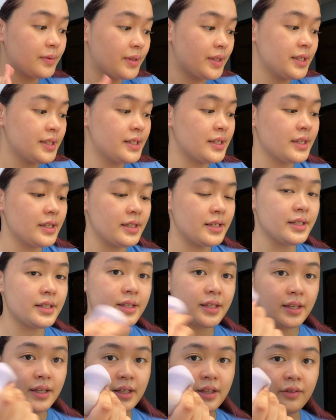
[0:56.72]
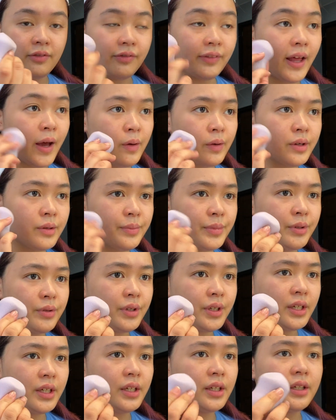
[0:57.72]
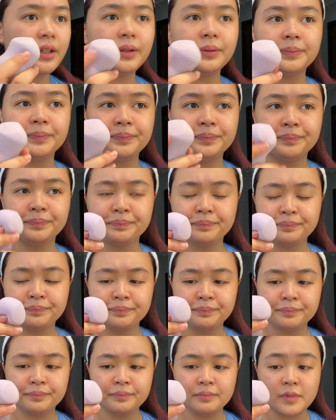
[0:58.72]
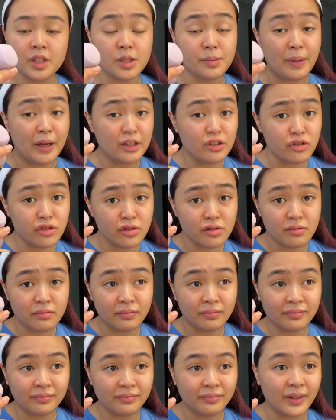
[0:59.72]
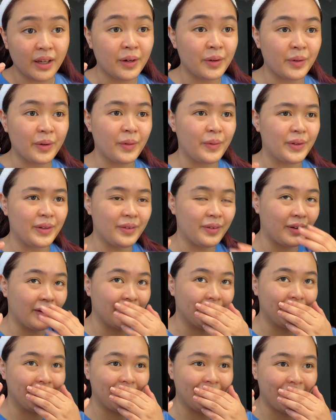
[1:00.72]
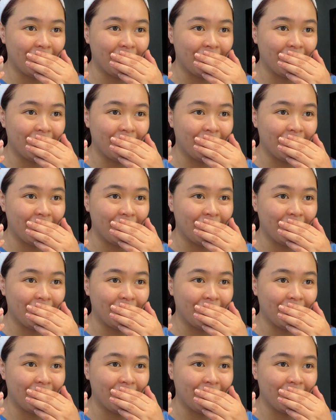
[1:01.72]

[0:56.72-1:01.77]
this is the Flower Beauty sponge. I don't know what you call it.